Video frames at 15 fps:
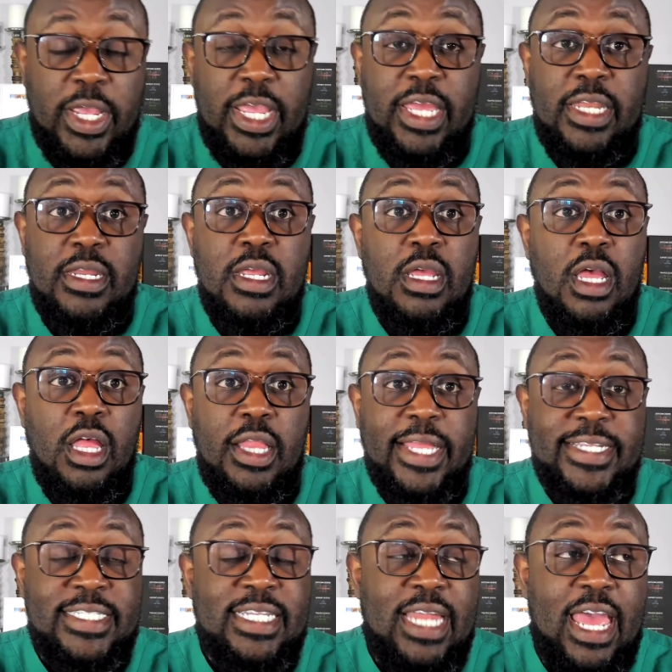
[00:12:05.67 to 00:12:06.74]
And like I
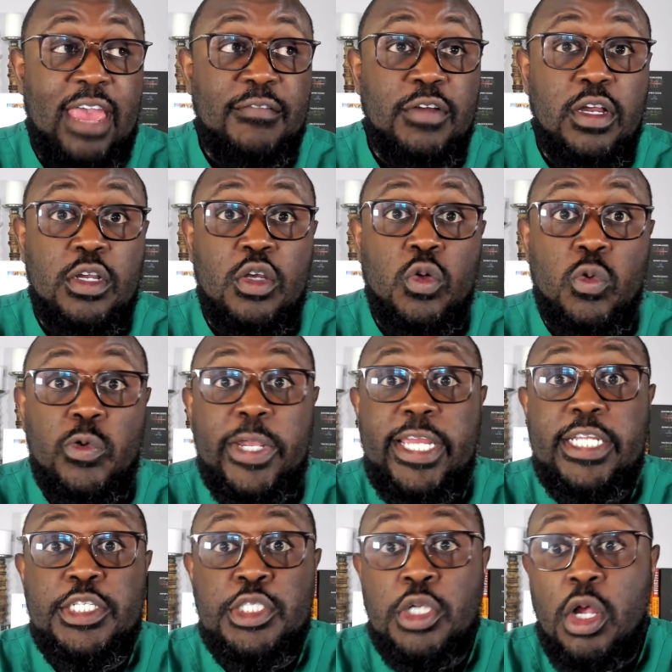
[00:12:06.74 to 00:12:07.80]
said, I have a
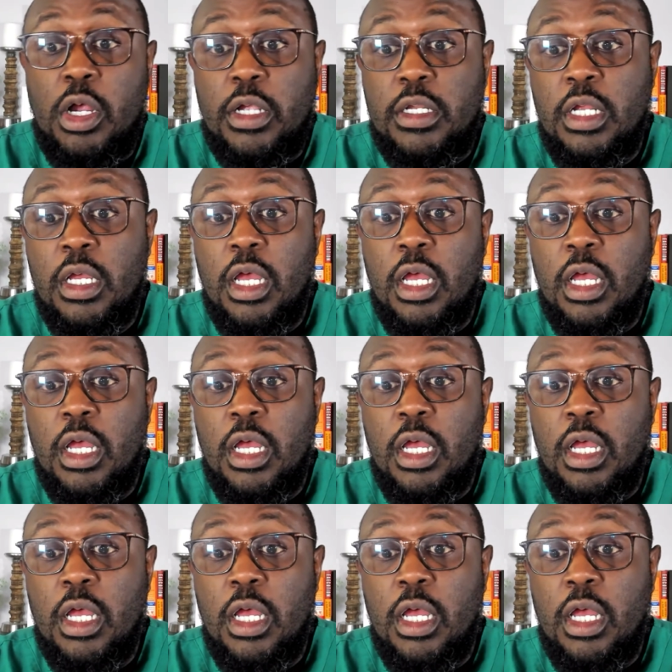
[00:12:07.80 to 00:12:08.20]
great chart,